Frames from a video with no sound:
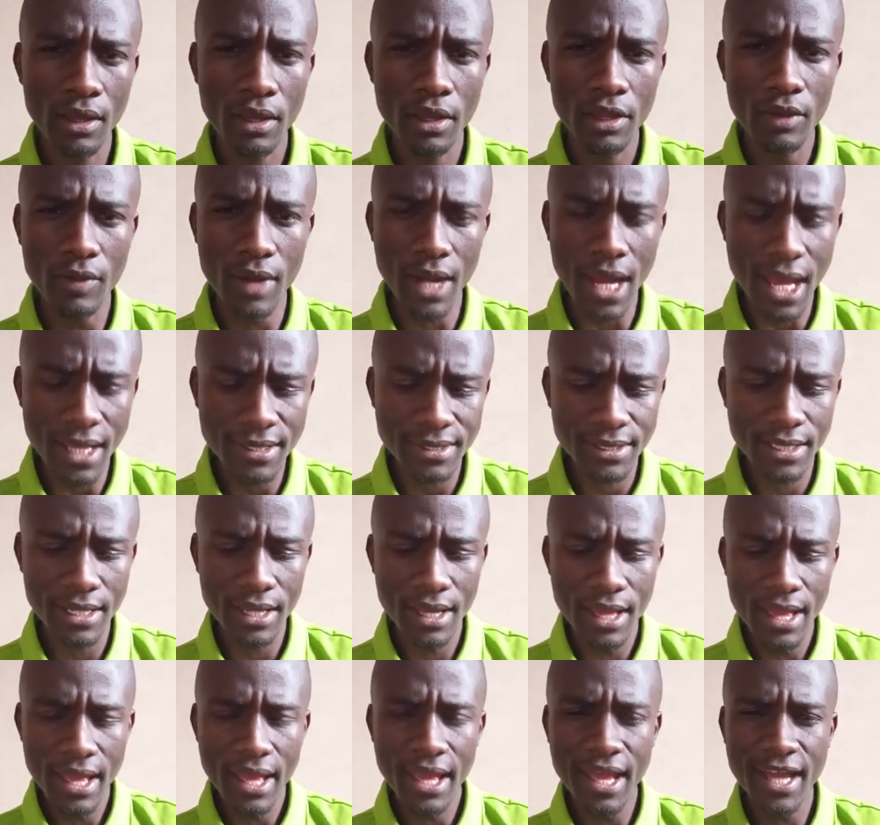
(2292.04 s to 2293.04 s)
you are asked,
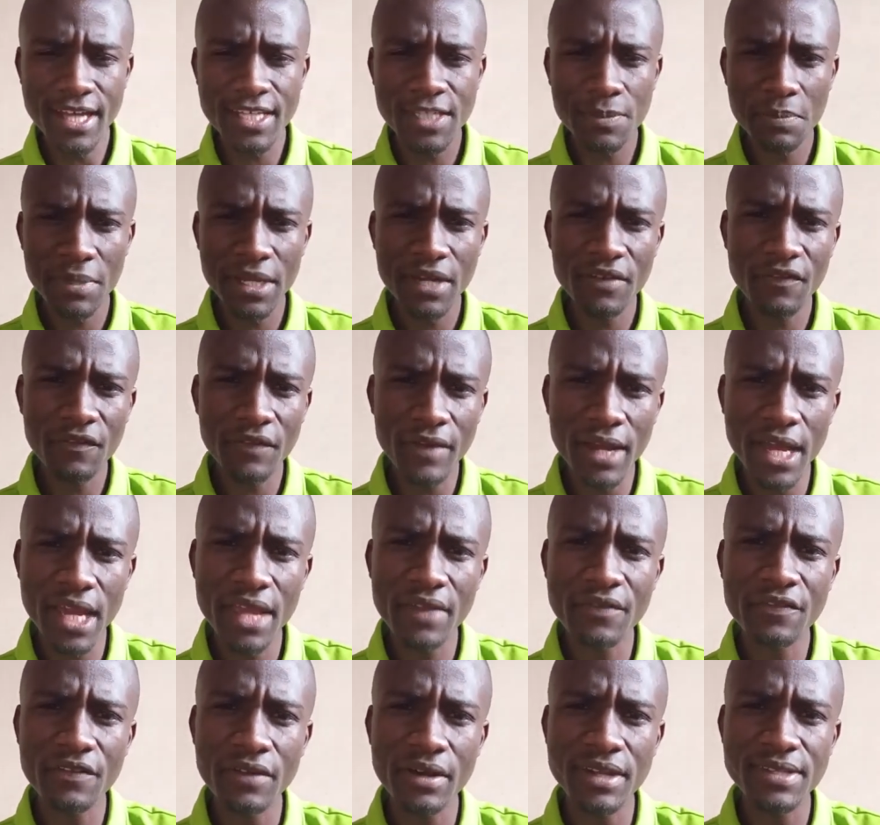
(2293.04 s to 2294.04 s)
explain
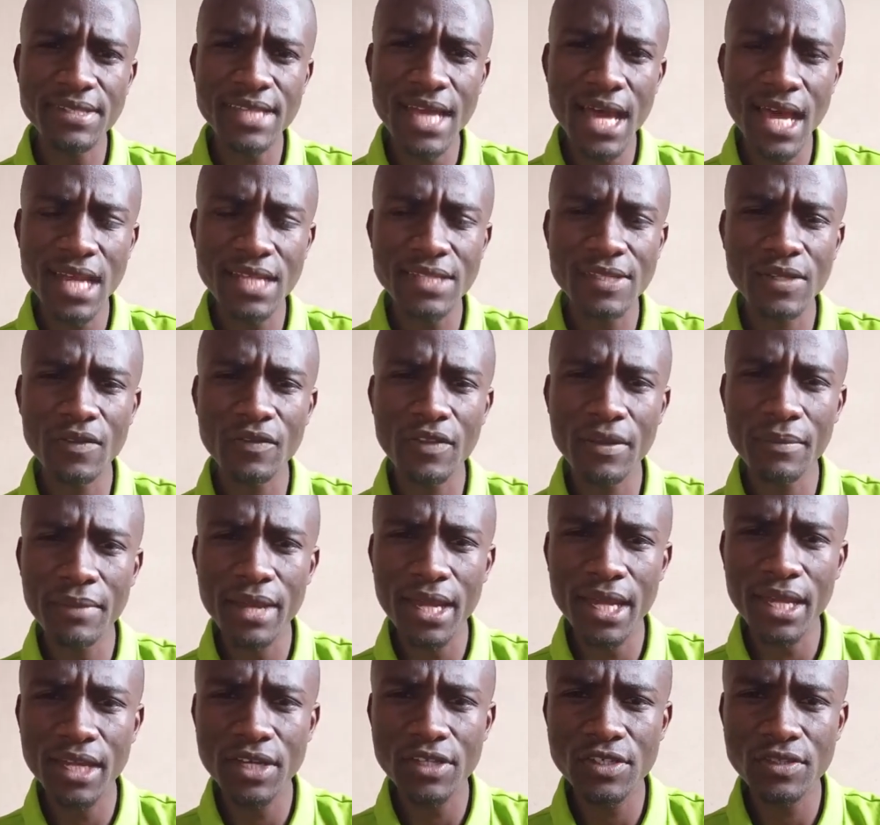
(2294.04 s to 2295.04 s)
5 results of the
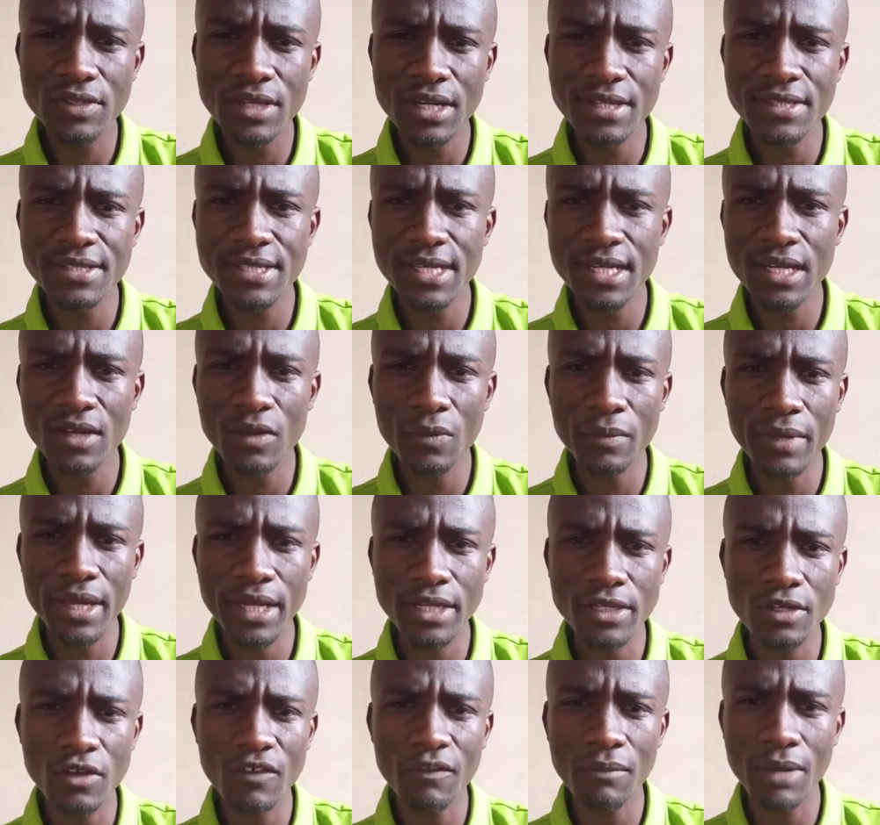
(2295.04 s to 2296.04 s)
migration and
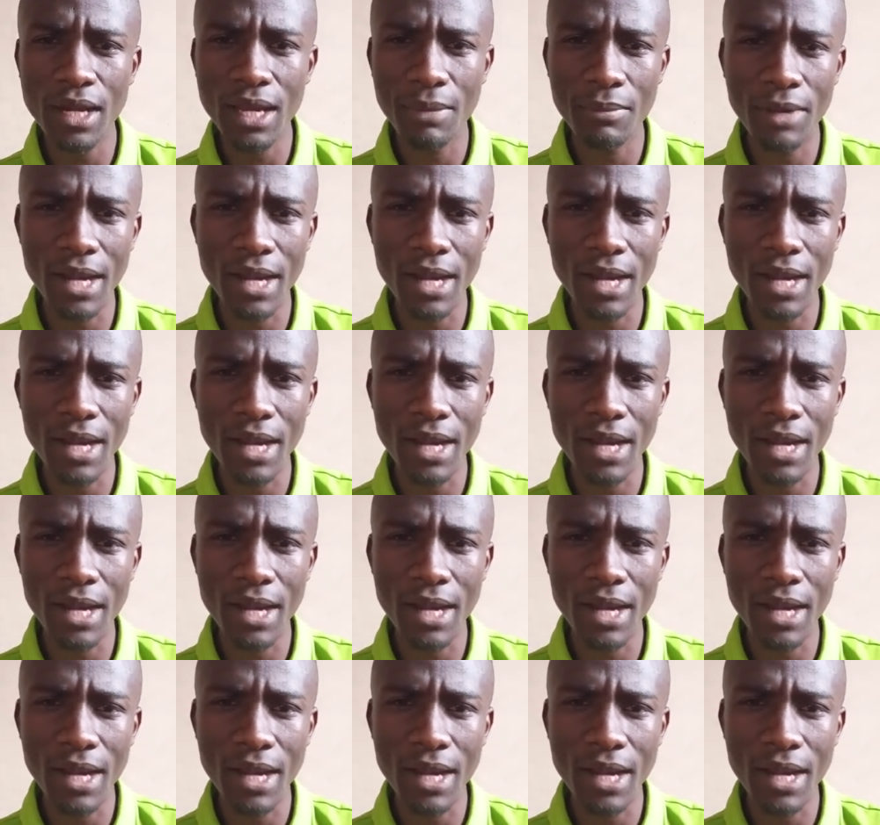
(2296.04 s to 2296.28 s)
settlement of blah,